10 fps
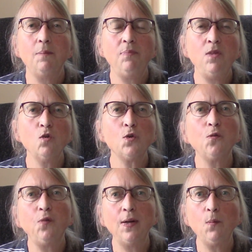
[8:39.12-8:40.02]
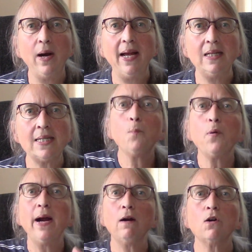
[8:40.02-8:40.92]
Those are fun ways.
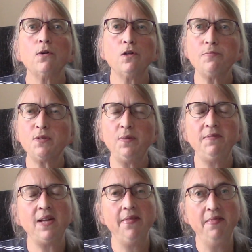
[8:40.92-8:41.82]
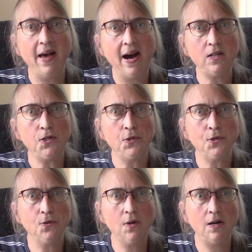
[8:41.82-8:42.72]
Prayer groups, we've done that
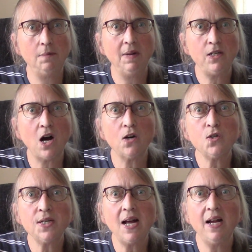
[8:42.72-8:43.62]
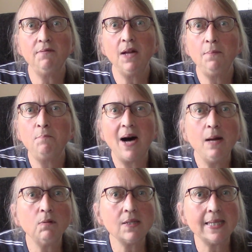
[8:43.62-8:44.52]
too. My daughters and I have done
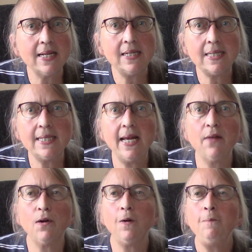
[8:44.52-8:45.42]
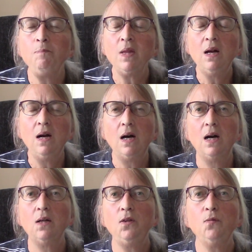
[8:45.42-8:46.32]
Bible studies together.
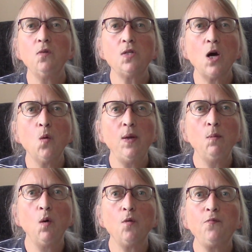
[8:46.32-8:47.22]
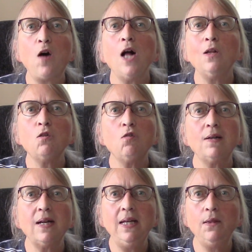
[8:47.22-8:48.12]
So we will follow
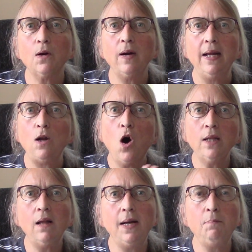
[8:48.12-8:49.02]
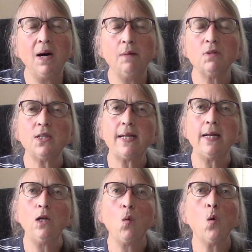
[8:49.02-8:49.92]
either an online Bible
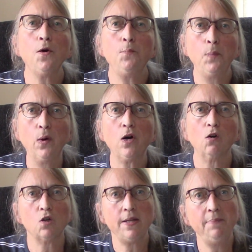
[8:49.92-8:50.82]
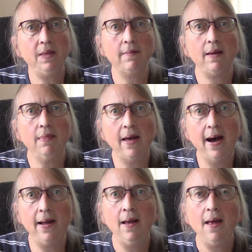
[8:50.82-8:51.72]
study or a book or something like
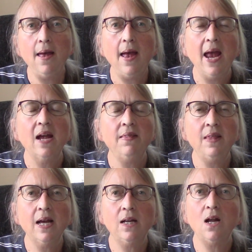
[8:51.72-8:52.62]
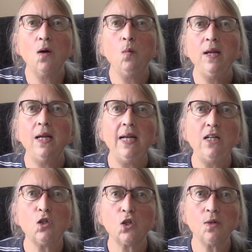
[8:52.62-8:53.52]
that. And then we
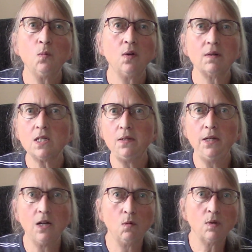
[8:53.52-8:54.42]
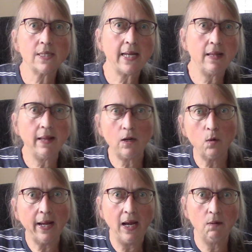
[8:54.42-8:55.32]
each will, you know, we'll say like,
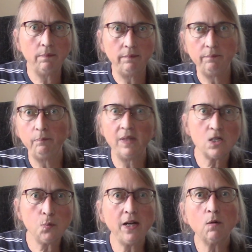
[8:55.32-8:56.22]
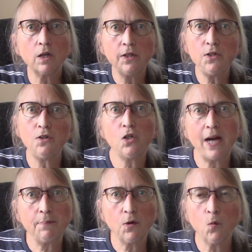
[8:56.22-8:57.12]
okay, this week we're going to do
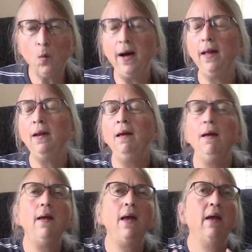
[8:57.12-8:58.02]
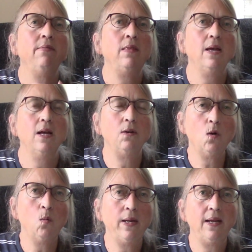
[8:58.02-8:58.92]
chapter 1. And
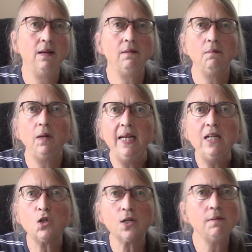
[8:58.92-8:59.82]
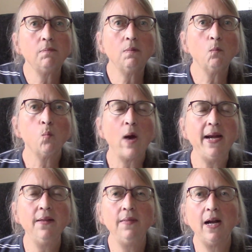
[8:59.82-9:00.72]
then we each
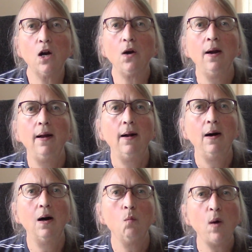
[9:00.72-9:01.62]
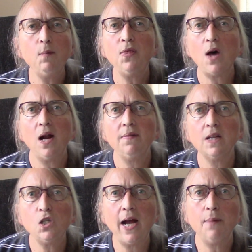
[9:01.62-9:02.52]
write in there what we thought of
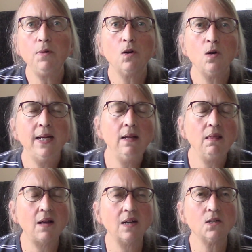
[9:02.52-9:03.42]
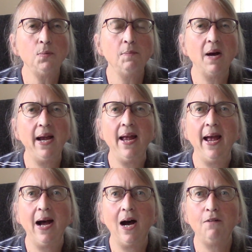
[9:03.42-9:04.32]
the chapter, any thoughts we might
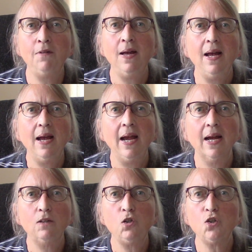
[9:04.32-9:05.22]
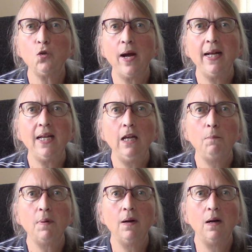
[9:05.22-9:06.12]
have, and just try to
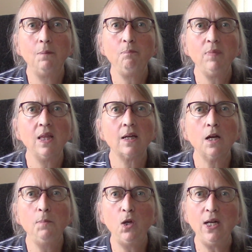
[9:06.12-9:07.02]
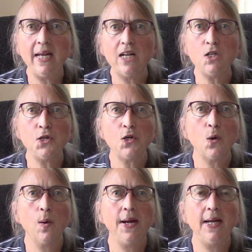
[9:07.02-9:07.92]
keep the communication
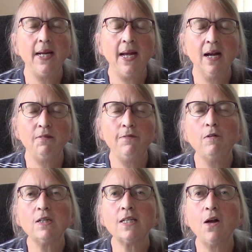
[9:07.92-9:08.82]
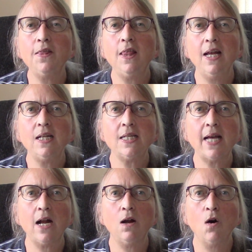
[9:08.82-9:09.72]
going and focus on things
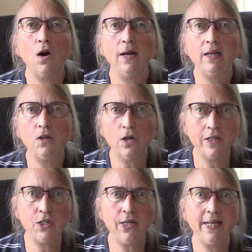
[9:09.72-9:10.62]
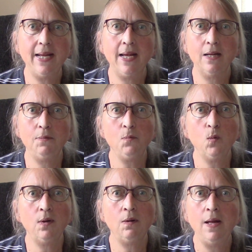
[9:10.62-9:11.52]
that are encouraging and
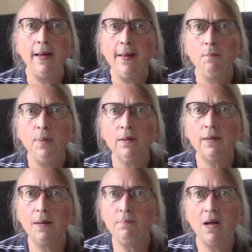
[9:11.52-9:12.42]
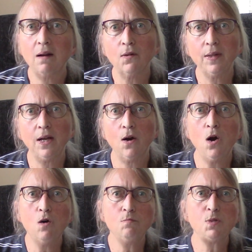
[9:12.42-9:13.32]
will build up not only our
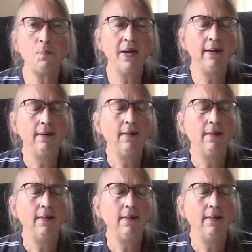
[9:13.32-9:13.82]
homes, but